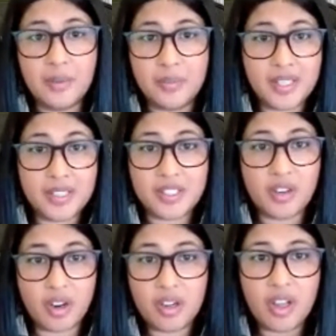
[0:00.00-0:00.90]
because
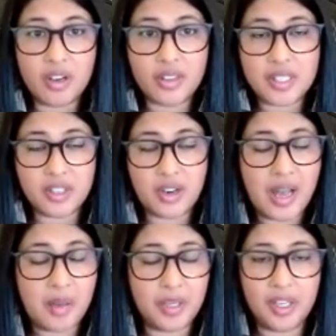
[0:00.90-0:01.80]
there are a lot of things that are
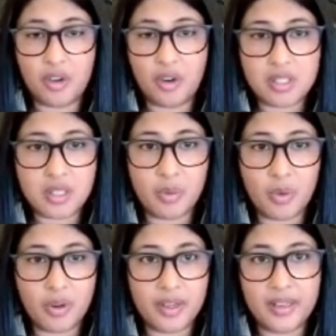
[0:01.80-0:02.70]
happening across the board.